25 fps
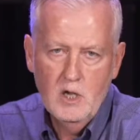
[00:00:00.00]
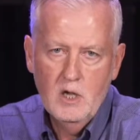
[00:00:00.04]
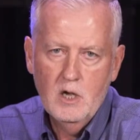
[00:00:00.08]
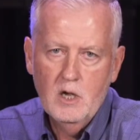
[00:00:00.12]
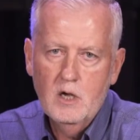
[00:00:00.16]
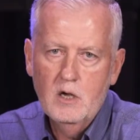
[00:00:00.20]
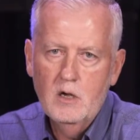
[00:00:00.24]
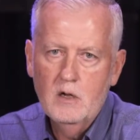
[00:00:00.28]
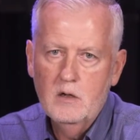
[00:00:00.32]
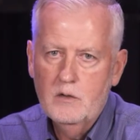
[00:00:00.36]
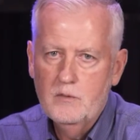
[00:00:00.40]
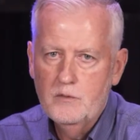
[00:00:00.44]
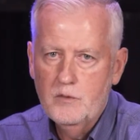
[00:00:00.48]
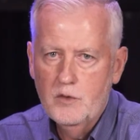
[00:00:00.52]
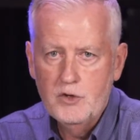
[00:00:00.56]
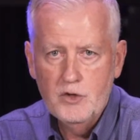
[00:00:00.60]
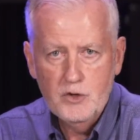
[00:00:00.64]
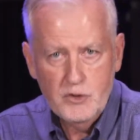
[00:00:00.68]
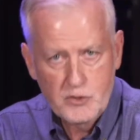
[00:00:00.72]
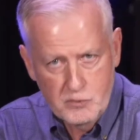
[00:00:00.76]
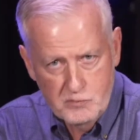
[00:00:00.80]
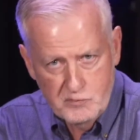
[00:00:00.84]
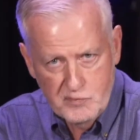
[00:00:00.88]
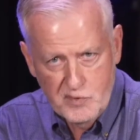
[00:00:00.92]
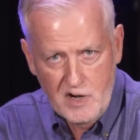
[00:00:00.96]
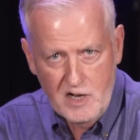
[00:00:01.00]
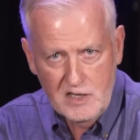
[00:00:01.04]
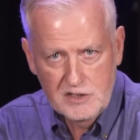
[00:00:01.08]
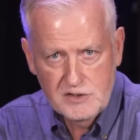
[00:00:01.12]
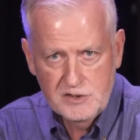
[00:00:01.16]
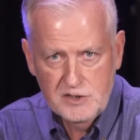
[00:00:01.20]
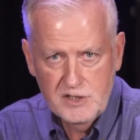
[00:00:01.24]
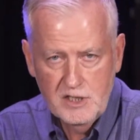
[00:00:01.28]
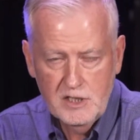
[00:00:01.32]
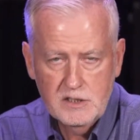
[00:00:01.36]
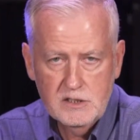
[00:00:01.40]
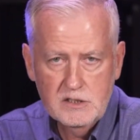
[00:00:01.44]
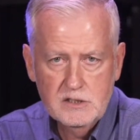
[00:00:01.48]
the new
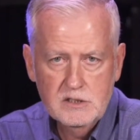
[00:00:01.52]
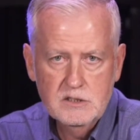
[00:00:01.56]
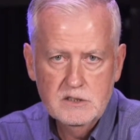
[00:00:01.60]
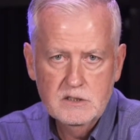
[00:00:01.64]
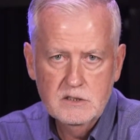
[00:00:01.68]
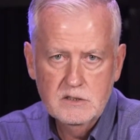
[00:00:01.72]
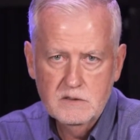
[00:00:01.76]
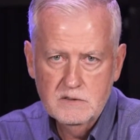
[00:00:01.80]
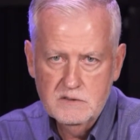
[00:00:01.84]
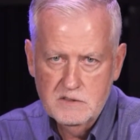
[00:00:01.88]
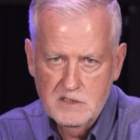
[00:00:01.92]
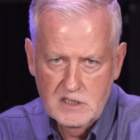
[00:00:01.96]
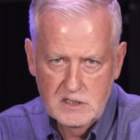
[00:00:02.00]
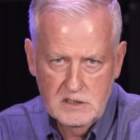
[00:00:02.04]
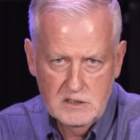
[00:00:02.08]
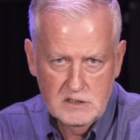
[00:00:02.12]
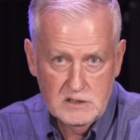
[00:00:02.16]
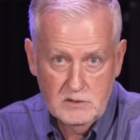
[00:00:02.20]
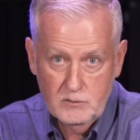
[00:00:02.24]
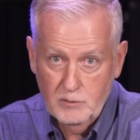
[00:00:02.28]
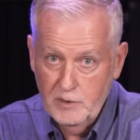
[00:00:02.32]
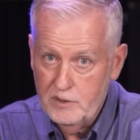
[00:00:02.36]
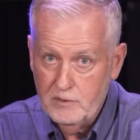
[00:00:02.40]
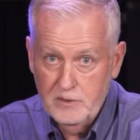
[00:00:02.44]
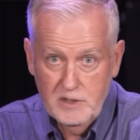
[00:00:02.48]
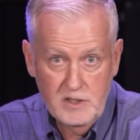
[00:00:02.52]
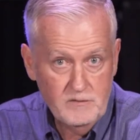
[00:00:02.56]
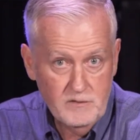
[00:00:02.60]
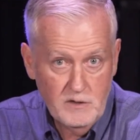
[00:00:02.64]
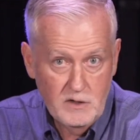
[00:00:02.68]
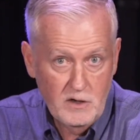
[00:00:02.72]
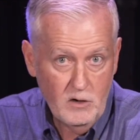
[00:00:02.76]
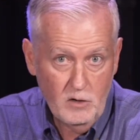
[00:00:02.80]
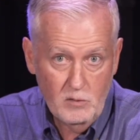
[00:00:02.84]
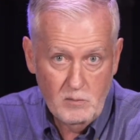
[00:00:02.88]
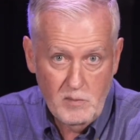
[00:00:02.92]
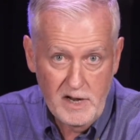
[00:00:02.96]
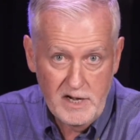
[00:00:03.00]
projects, the things that we don't even
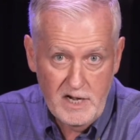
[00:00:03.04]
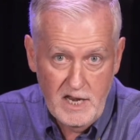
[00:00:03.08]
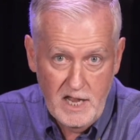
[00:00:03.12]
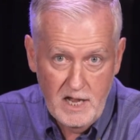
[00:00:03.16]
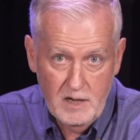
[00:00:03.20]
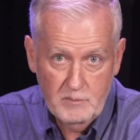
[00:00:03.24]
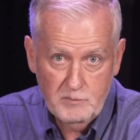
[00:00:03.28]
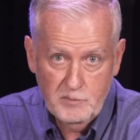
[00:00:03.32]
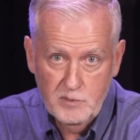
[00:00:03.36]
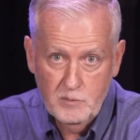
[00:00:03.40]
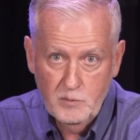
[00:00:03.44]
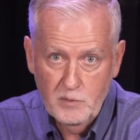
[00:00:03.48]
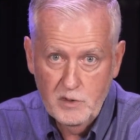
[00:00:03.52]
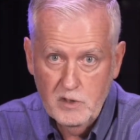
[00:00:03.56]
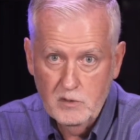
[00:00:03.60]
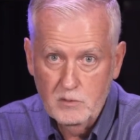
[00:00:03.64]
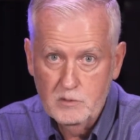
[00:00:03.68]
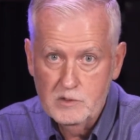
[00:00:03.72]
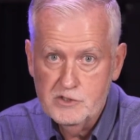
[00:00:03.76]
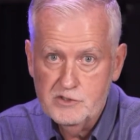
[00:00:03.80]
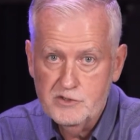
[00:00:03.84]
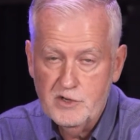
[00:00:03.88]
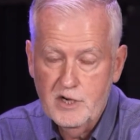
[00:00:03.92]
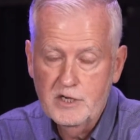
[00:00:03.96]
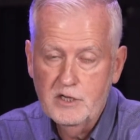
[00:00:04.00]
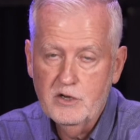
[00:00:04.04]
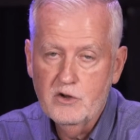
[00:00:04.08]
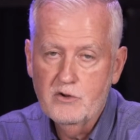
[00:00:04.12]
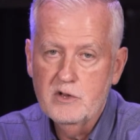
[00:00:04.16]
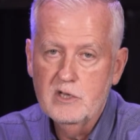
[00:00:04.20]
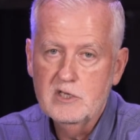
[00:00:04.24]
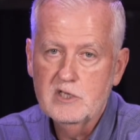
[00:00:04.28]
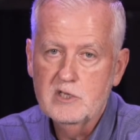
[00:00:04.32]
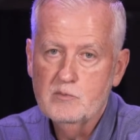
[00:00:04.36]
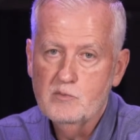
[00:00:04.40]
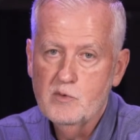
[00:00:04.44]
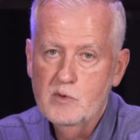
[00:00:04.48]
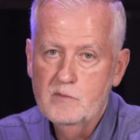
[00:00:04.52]
know might happen. We always try to
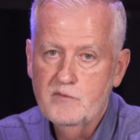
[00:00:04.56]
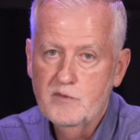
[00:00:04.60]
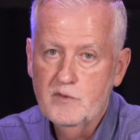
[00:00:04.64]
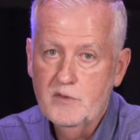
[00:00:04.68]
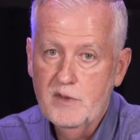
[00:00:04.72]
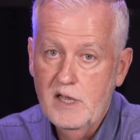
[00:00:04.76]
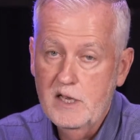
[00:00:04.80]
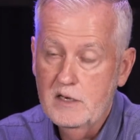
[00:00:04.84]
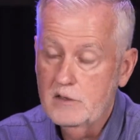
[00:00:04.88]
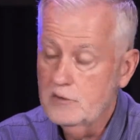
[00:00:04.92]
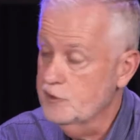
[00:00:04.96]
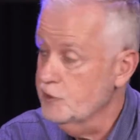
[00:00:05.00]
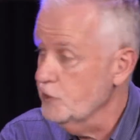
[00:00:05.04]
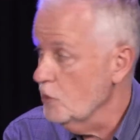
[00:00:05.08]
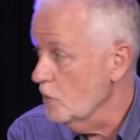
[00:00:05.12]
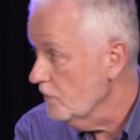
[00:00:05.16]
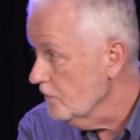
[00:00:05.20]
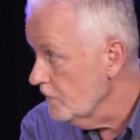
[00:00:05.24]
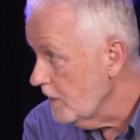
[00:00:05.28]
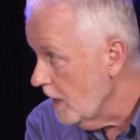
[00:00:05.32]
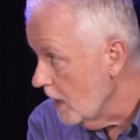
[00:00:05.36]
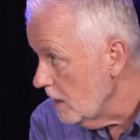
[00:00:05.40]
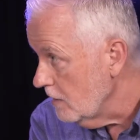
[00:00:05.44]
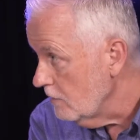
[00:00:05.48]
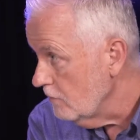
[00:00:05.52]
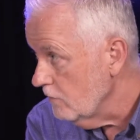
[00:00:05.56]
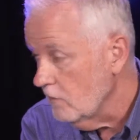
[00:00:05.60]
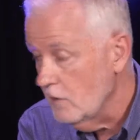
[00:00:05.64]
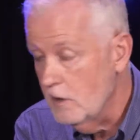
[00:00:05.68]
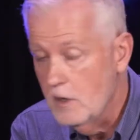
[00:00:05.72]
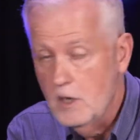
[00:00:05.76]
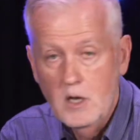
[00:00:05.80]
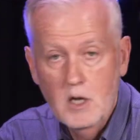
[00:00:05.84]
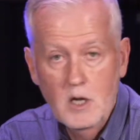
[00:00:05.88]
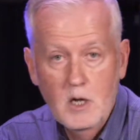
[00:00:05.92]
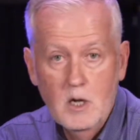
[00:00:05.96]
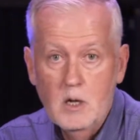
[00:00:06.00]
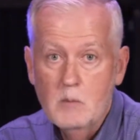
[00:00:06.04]
create some room for that. Serve days,
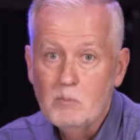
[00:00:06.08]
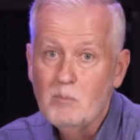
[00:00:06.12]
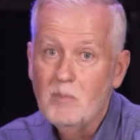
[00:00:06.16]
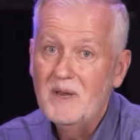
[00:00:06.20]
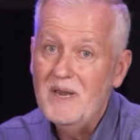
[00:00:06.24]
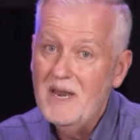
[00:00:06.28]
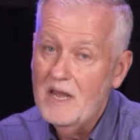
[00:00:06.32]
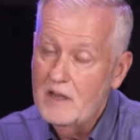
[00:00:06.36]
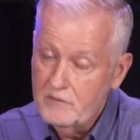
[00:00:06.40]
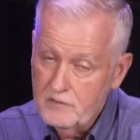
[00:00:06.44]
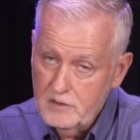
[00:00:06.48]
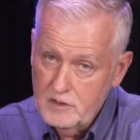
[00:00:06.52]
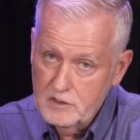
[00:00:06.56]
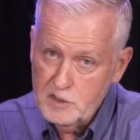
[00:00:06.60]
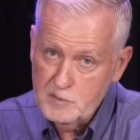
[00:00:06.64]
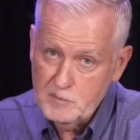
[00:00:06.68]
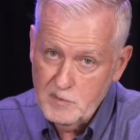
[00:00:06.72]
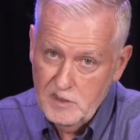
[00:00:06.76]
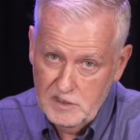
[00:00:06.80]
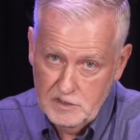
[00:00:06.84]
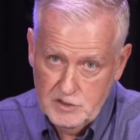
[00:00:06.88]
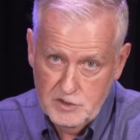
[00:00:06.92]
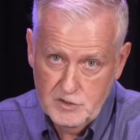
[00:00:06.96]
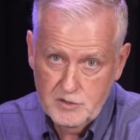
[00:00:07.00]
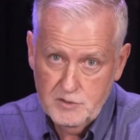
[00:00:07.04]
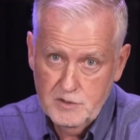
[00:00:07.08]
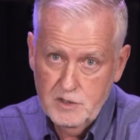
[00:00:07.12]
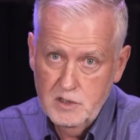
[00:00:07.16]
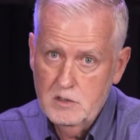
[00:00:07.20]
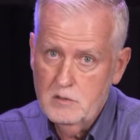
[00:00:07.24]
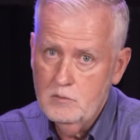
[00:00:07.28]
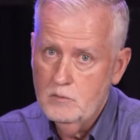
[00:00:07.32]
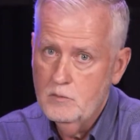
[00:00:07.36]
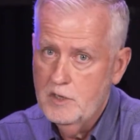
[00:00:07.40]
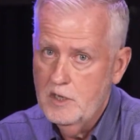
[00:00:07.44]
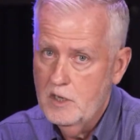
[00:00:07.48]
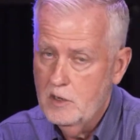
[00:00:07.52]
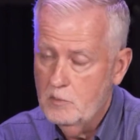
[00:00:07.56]
benevolence ministry.
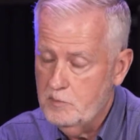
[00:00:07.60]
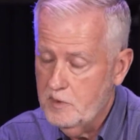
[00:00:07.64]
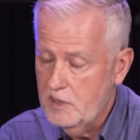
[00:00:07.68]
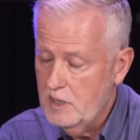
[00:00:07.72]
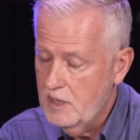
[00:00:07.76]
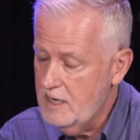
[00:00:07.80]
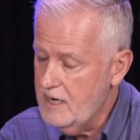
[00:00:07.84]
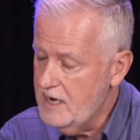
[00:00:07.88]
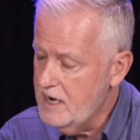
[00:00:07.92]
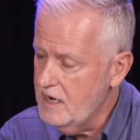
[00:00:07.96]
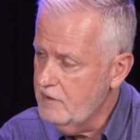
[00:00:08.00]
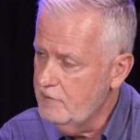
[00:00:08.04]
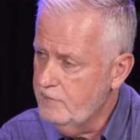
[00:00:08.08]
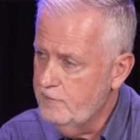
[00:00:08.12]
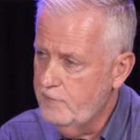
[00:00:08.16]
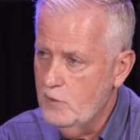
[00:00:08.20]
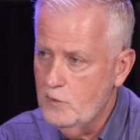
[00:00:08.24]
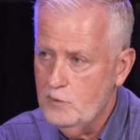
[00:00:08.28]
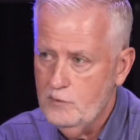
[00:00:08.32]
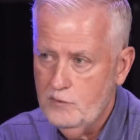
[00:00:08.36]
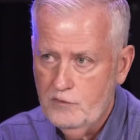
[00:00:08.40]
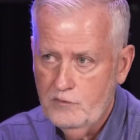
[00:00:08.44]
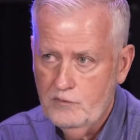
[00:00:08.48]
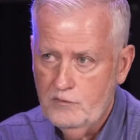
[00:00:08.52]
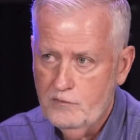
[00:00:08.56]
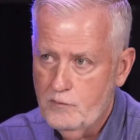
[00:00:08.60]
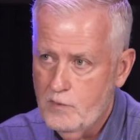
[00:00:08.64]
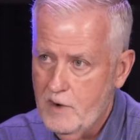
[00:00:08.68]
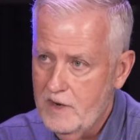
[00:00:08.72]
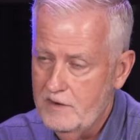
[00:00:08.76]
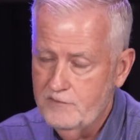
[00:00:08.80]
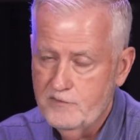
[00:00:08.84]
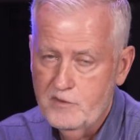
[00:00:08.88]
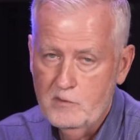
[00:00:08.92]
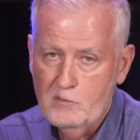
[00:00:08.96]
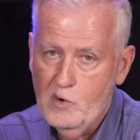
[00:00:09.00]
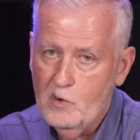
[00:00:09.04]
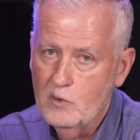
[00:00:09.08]
We help a lot of folks right
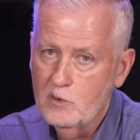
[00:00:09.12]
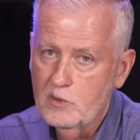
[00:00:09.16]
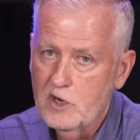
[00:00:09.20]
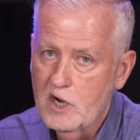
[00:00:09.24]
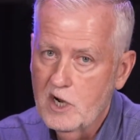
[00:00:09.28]
from our own